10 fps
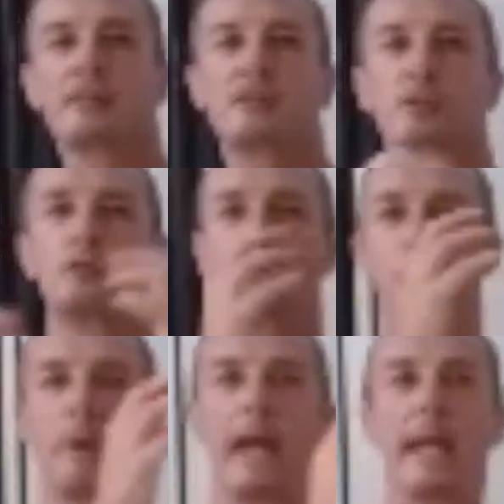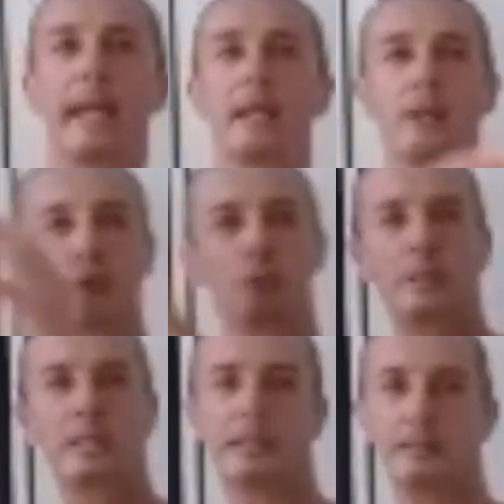It's just from A to
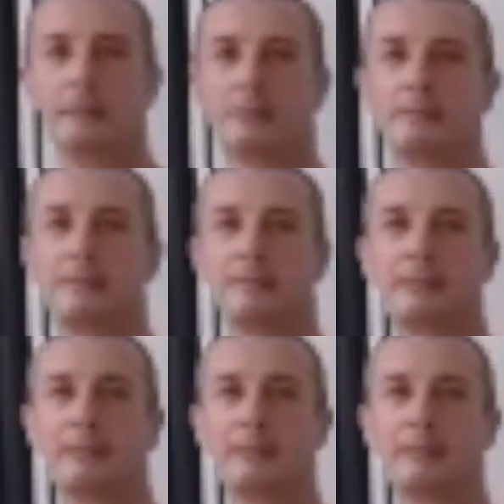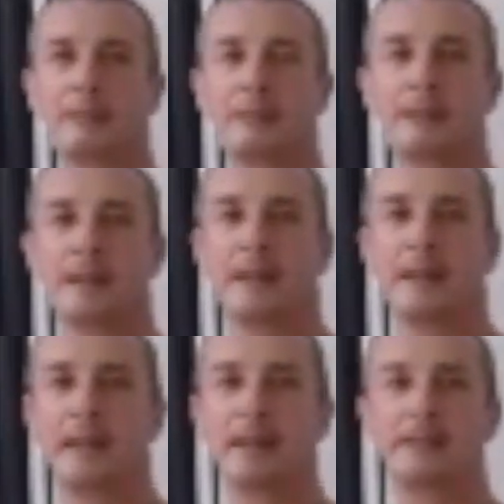B.
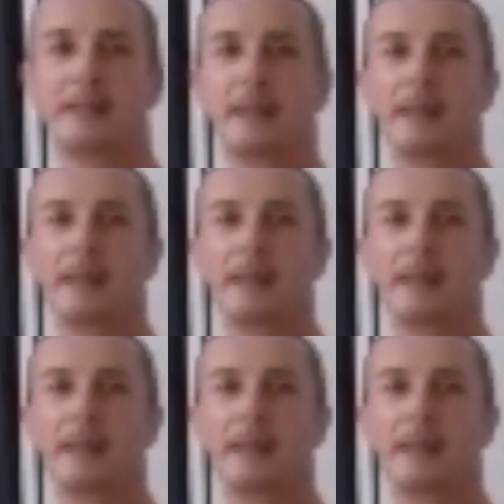And